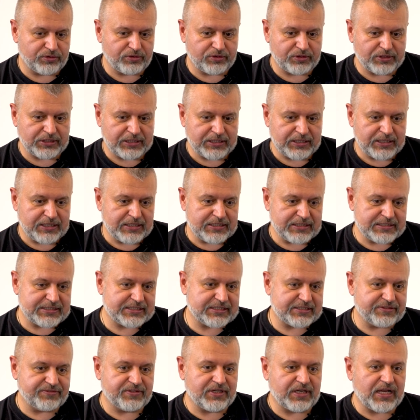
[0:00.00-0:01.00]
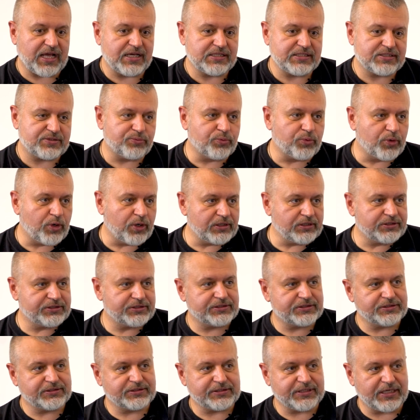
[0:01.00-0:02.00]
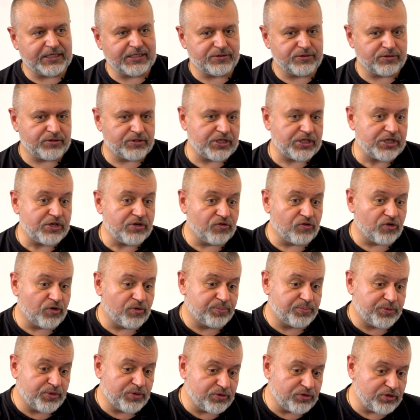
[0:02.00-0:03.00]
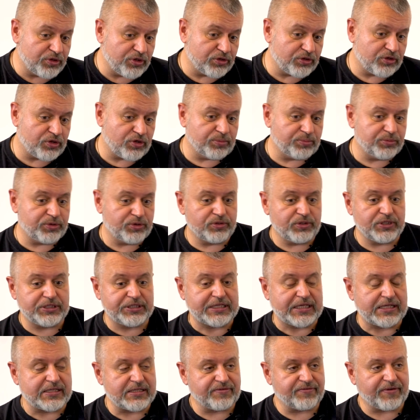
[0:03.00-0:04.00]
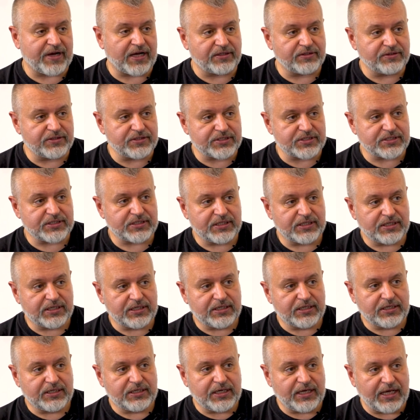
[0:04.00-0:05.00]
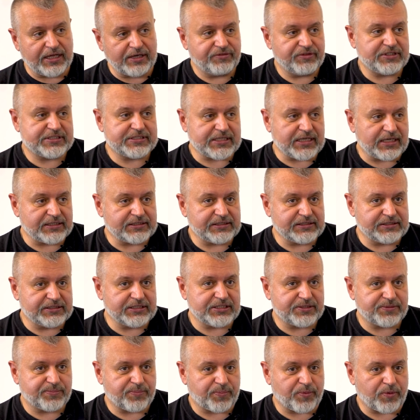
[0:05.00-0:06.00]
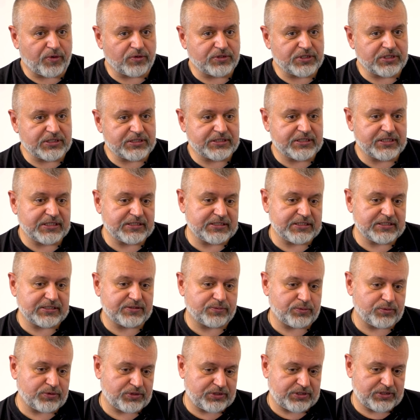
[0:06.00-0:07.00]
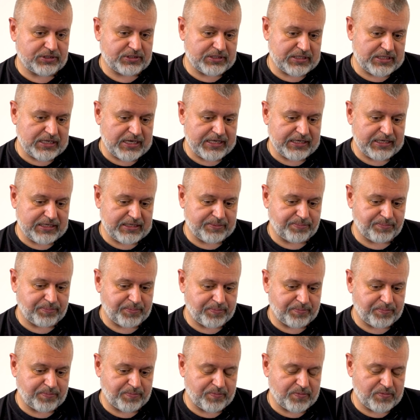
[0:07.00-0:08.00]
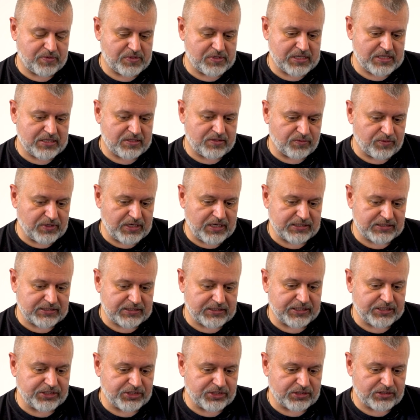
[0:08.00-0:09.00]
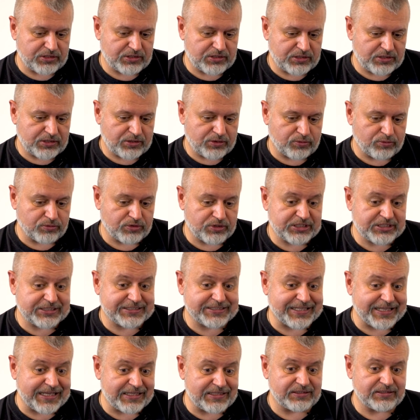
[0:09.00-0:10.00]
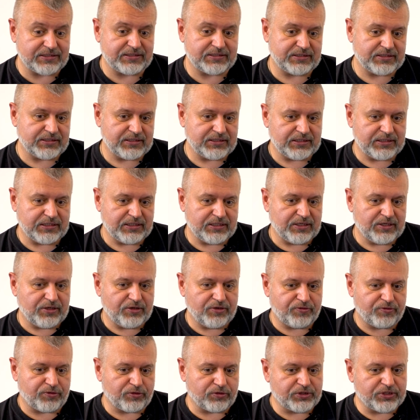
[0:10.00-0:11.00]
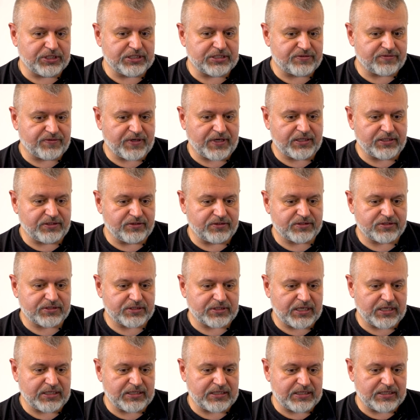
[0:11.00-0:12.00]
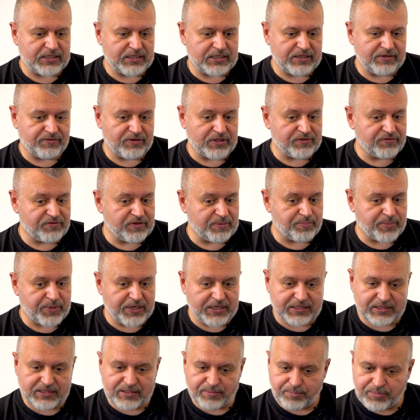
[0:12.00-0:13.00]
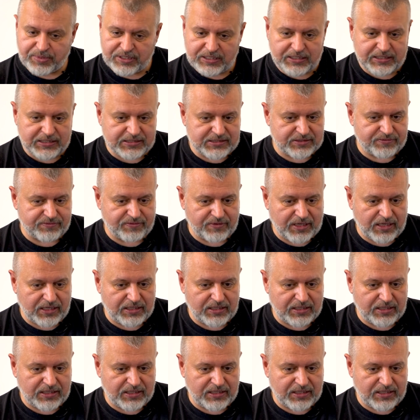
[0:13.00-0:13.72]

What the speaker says: the civilized world and to the European Union community and the values. And we started this process. Was like that we as a nation could stand for these values. And even we paid the biggest